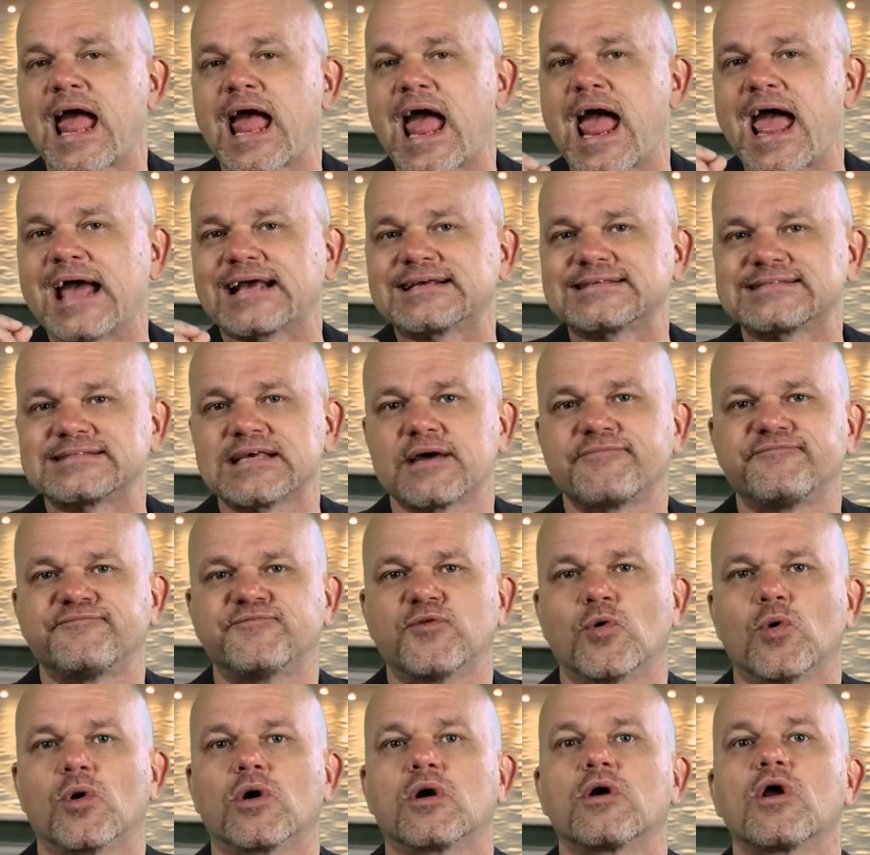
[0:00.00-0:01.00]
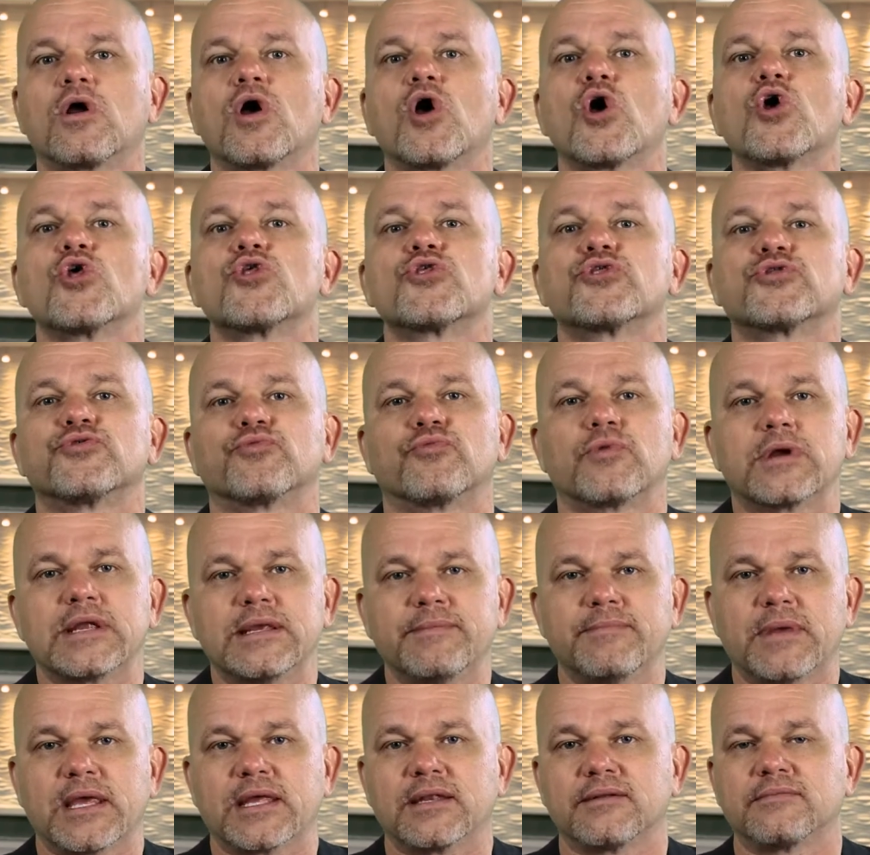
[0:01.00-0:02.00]
except for three
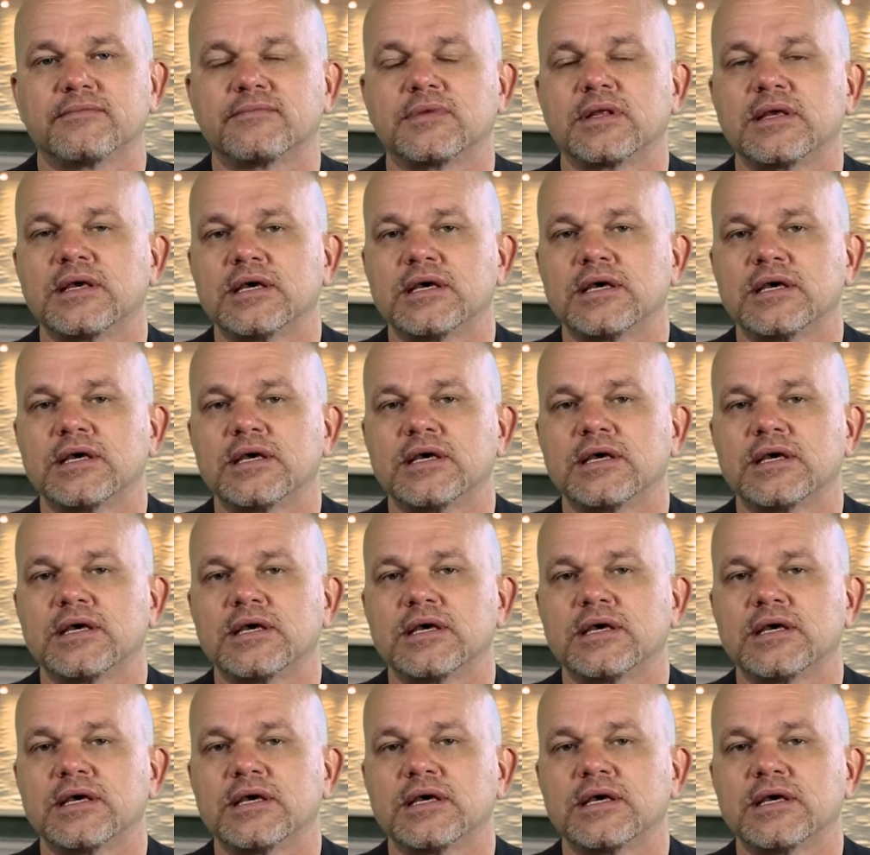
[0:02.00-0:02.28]
men